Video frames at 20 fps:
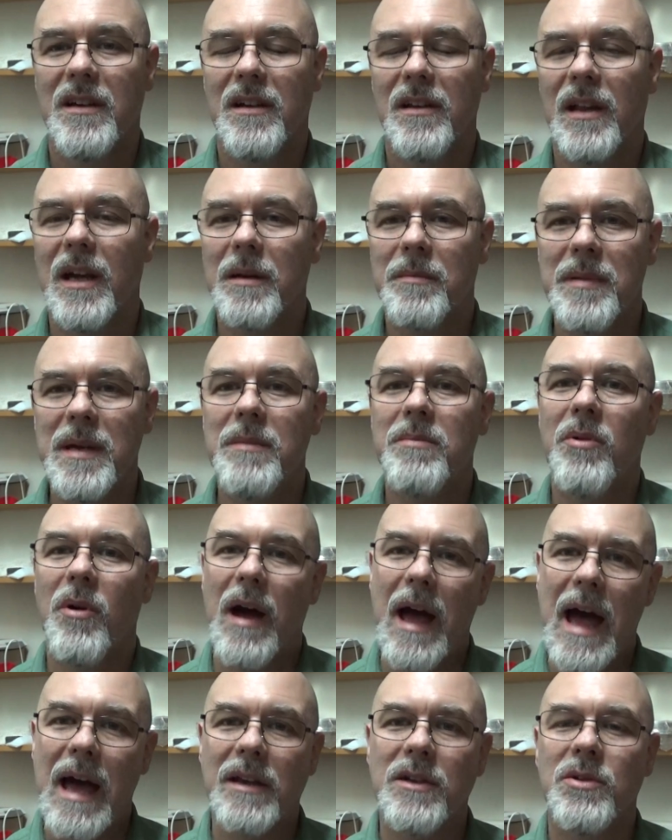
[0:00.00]
like people
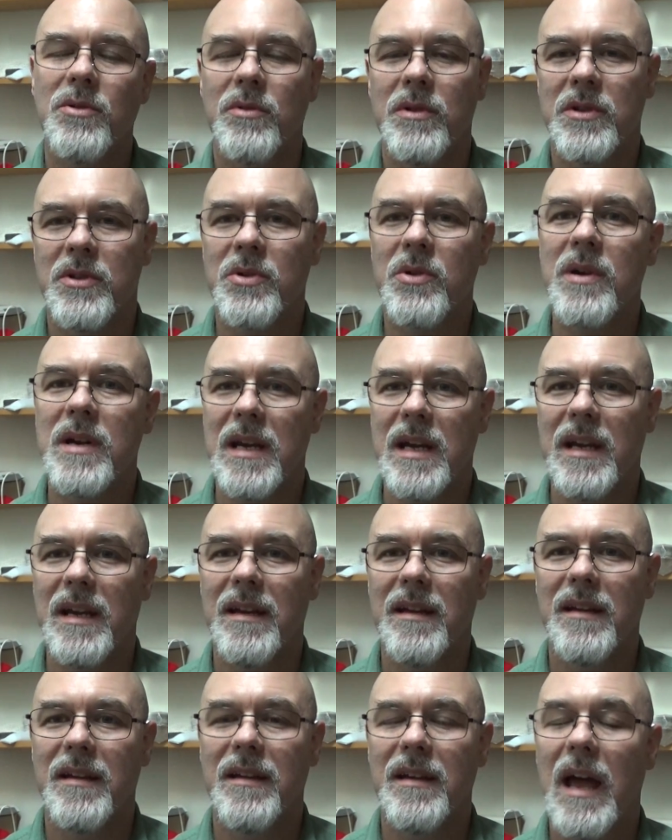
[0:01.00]
add to a tree.
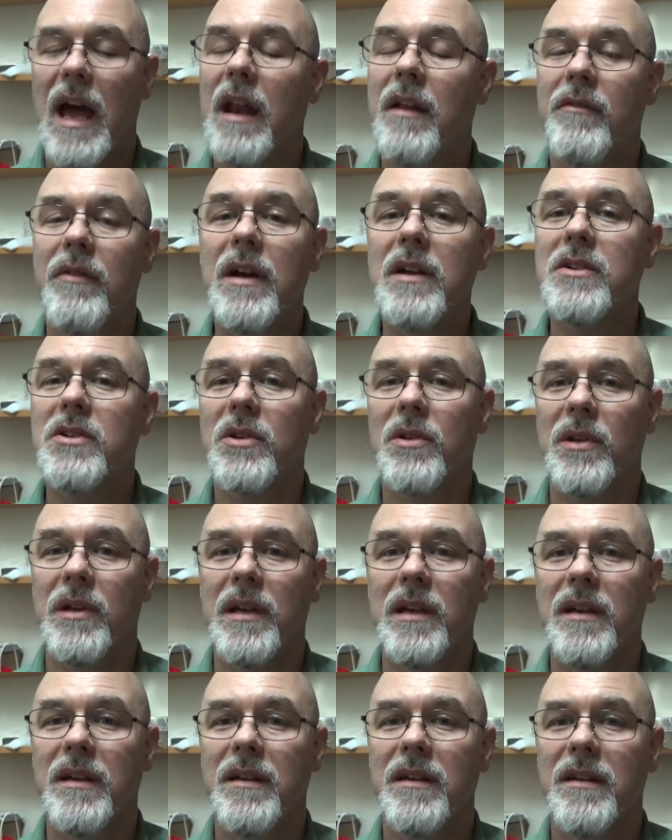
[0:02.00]
And
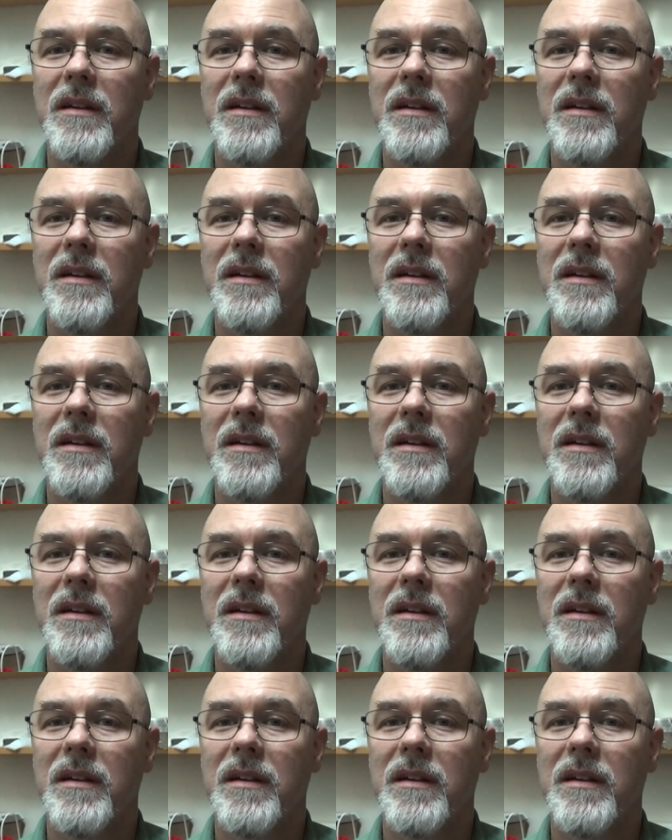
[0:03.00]
eventually,